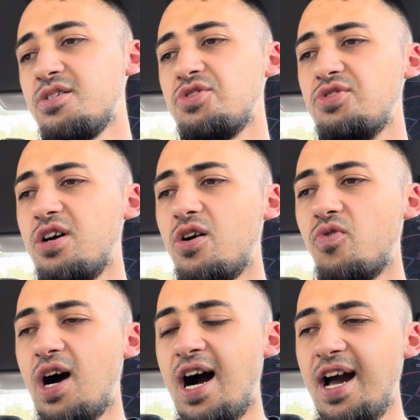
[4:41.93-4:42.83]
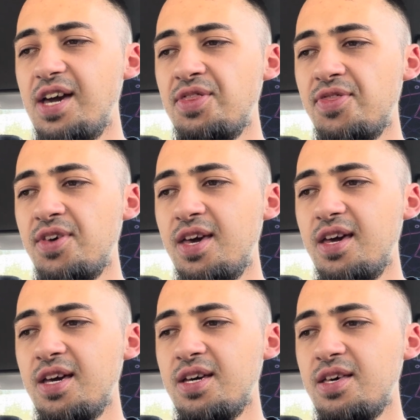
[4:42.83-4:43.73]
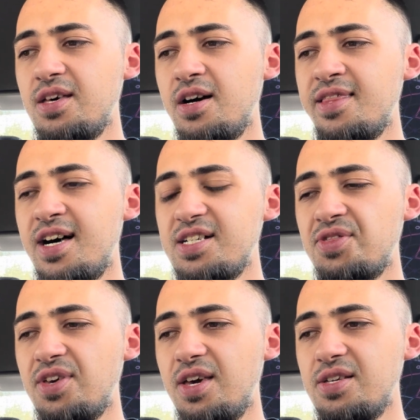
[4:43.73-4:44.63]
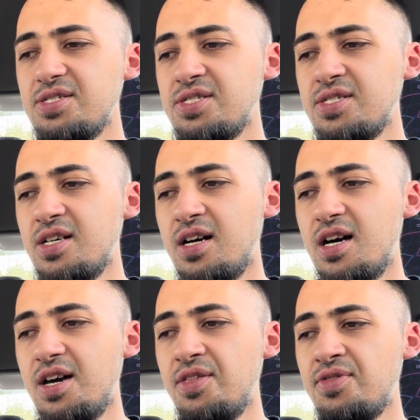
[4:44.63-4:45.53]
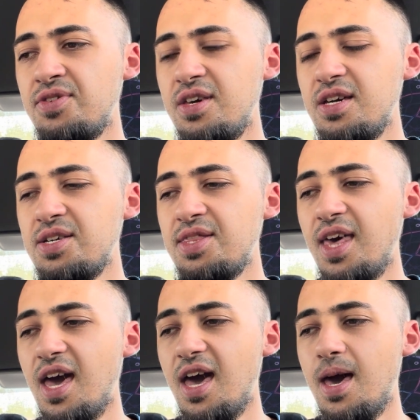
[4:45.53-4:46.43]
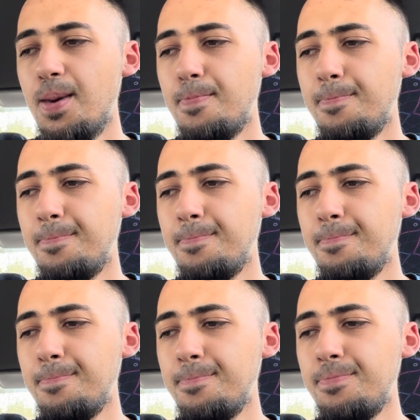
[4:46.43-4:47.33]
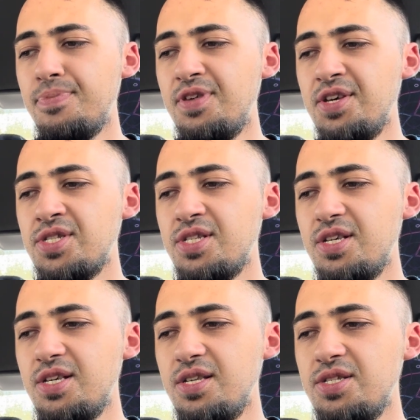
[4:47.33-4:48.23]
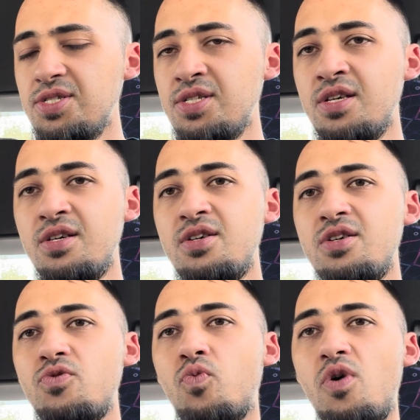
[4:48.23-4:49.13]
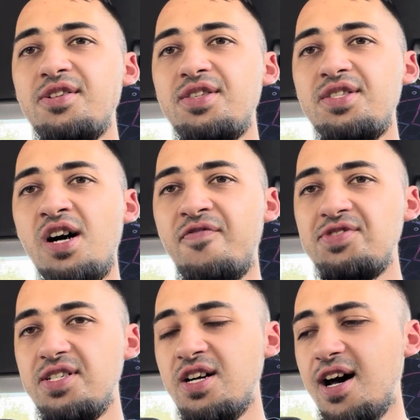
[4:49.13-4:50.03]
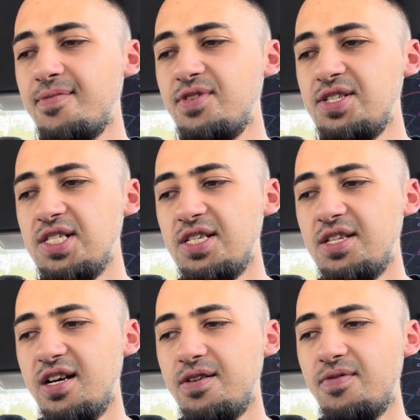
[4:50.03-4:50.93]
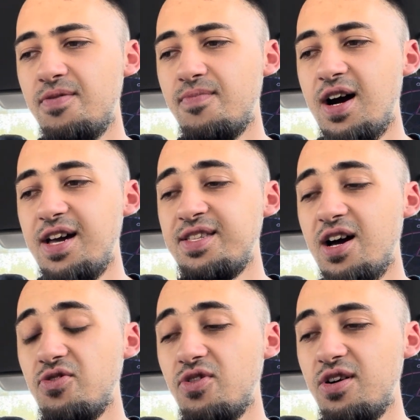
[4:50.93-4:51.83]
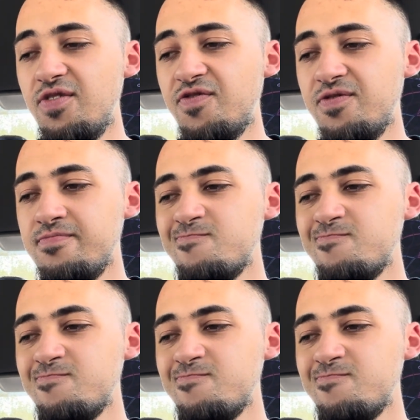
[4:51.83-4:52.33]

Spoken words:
I think a lot of things. I think that this is one of the toughest economies in my entire life,